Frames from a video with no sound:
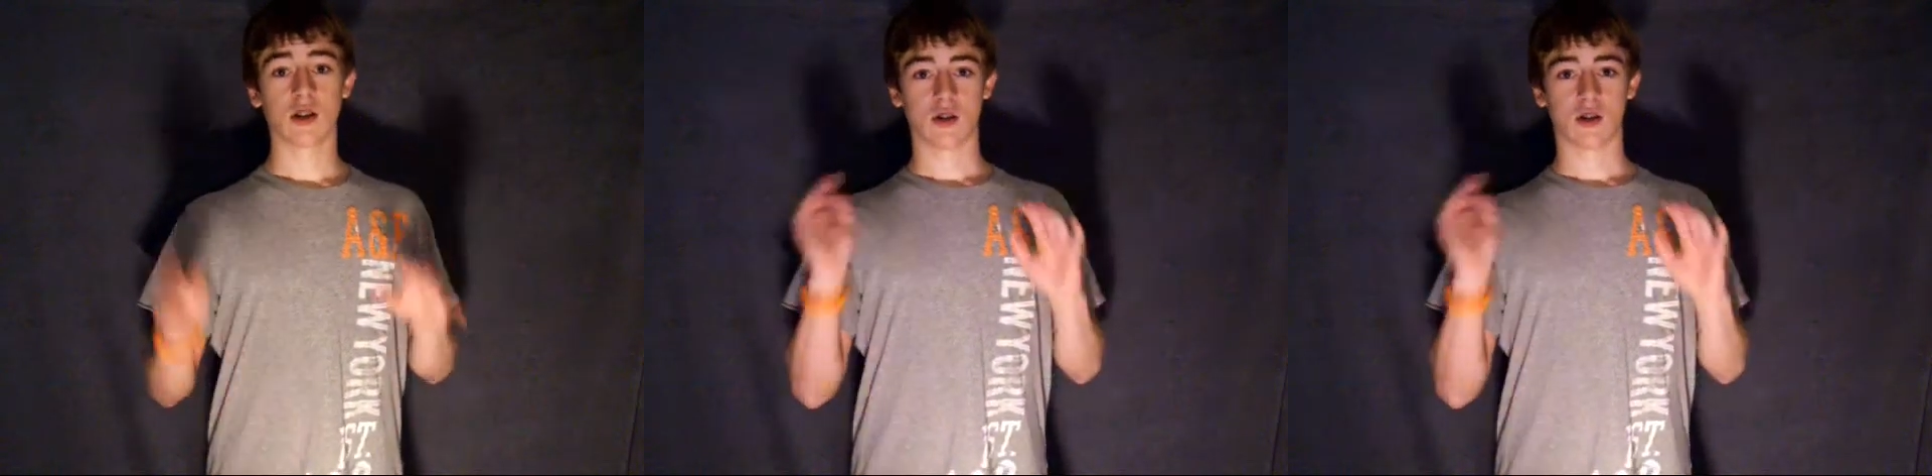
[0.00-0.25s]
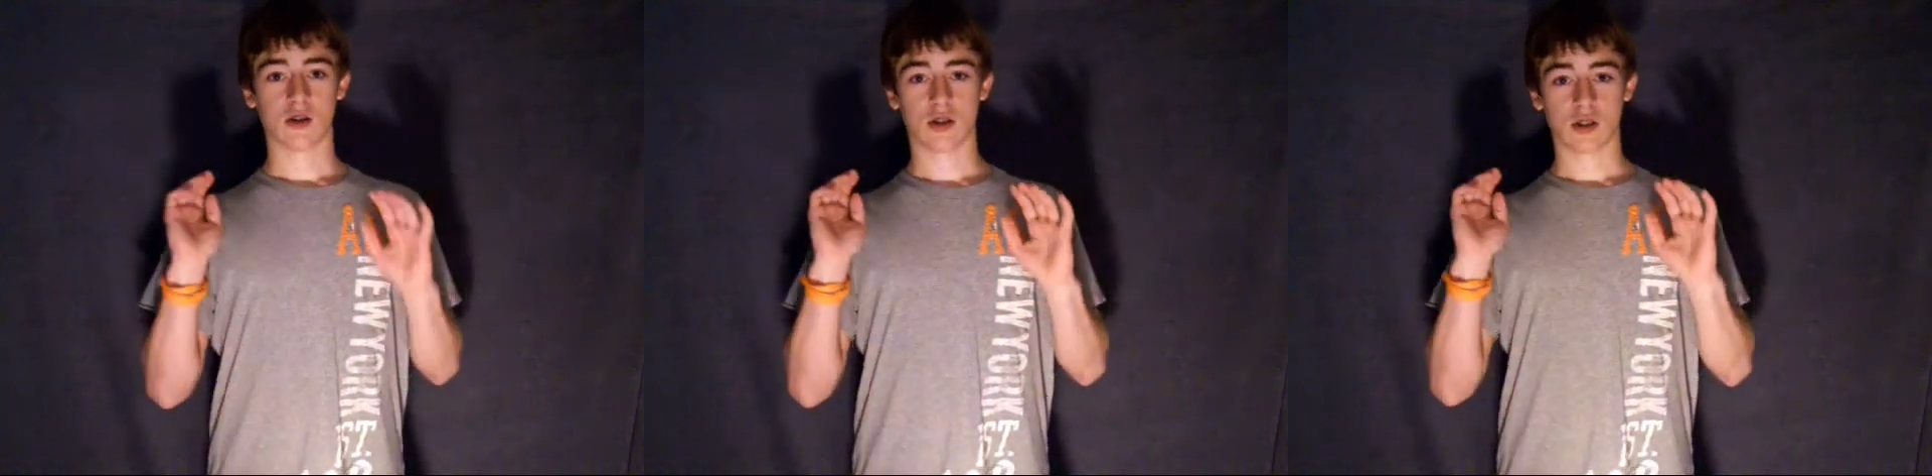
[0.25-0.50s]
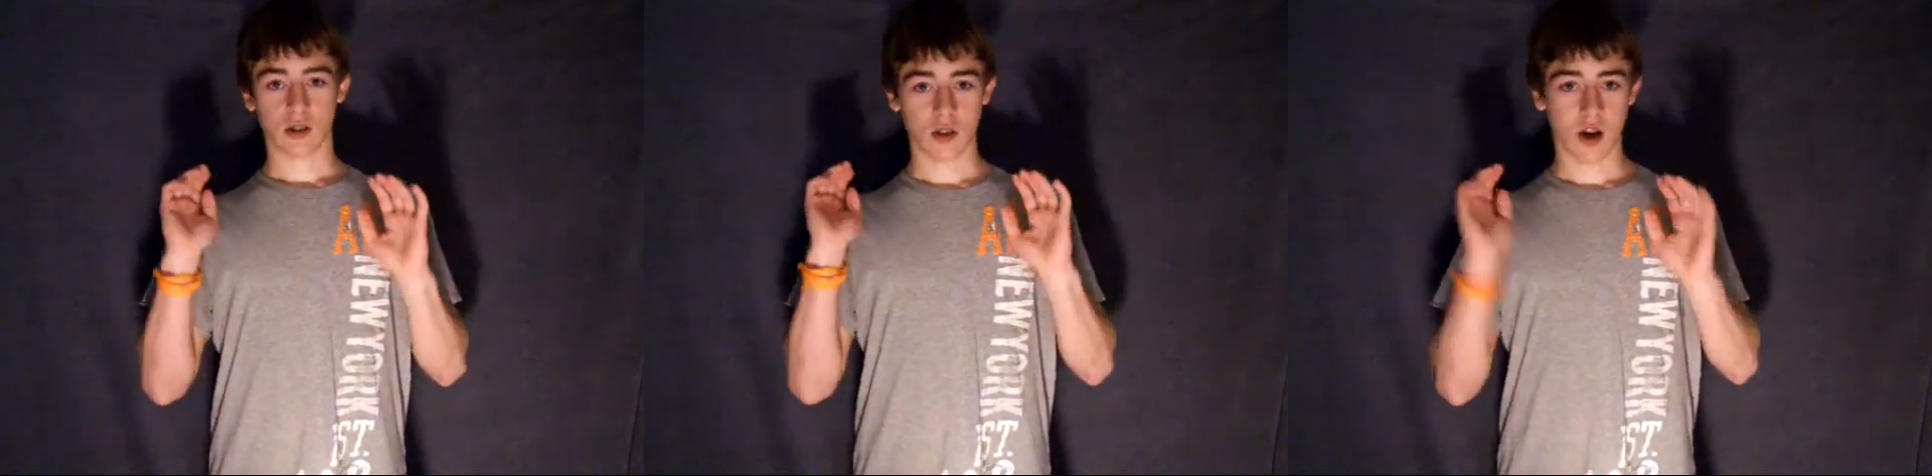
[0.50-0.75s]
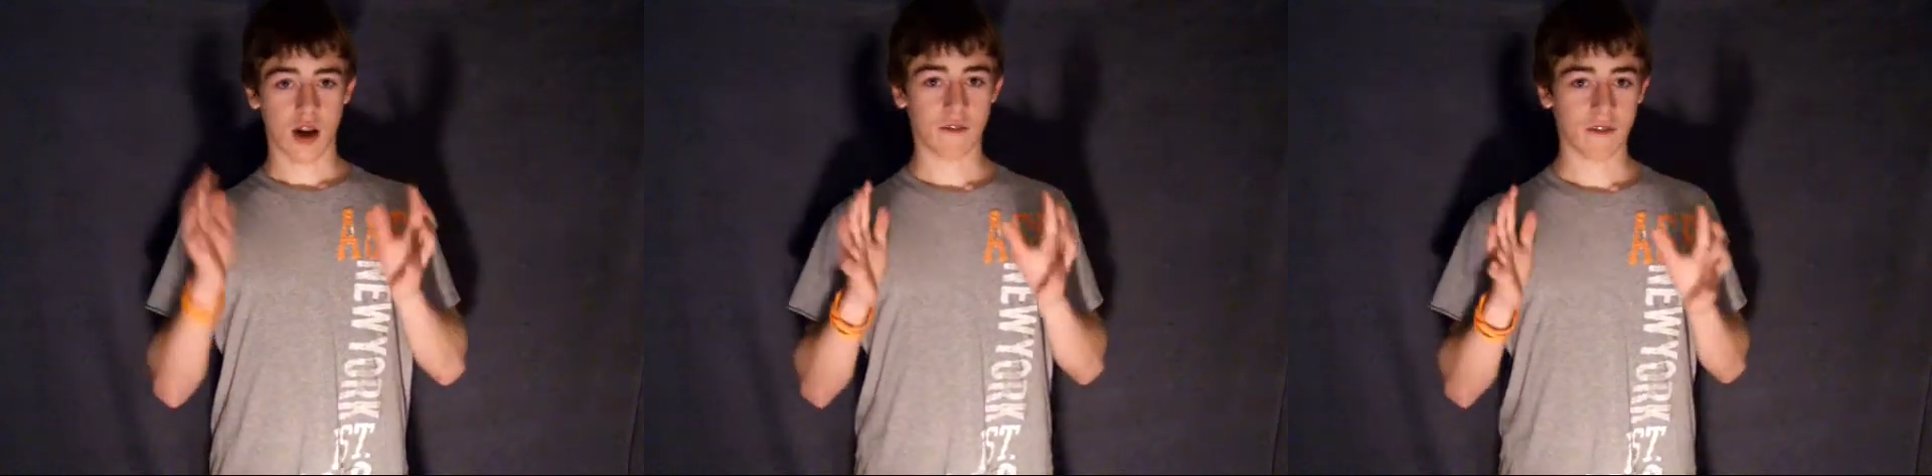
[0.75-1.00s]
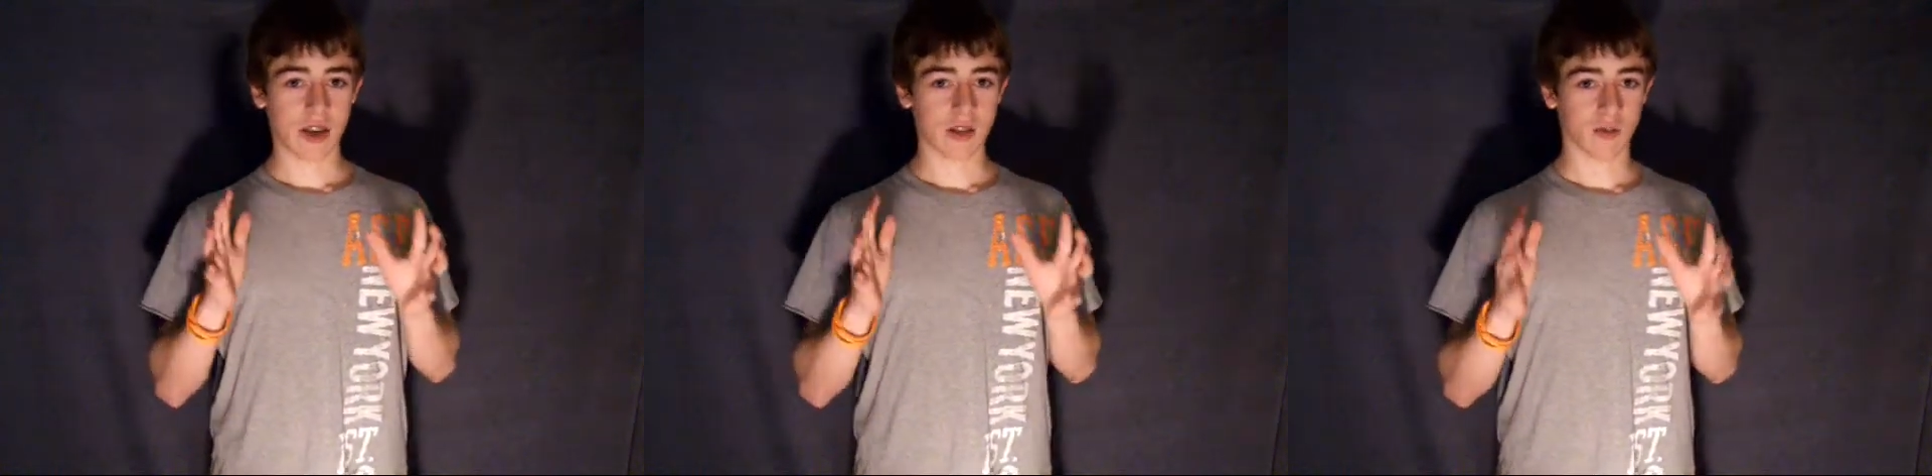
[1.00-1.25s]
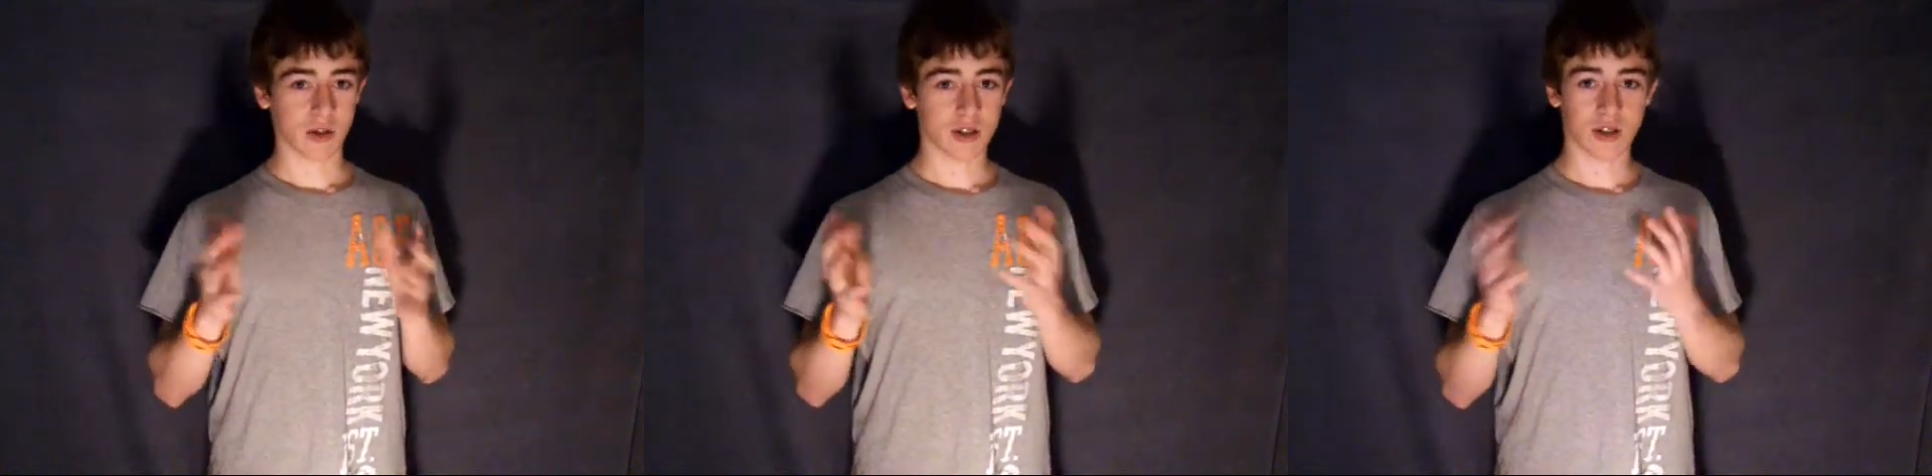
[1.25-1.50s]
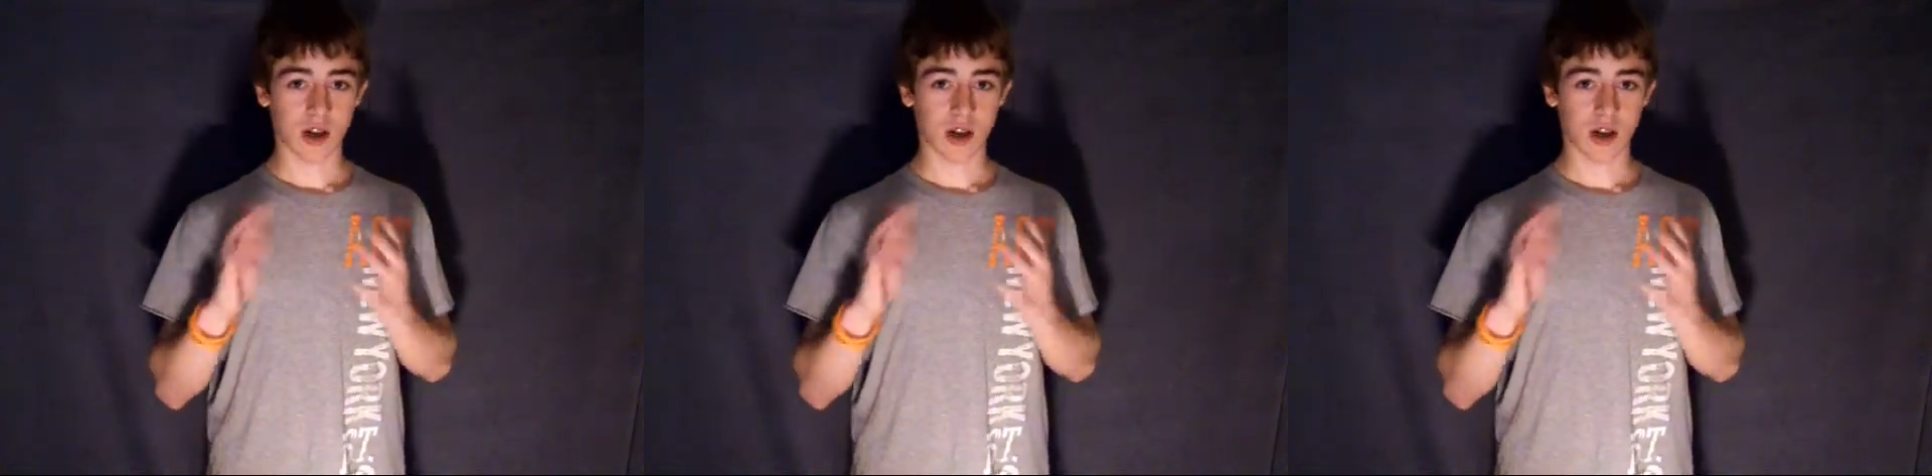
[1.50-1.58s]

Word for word: Sure, it's not Facebook,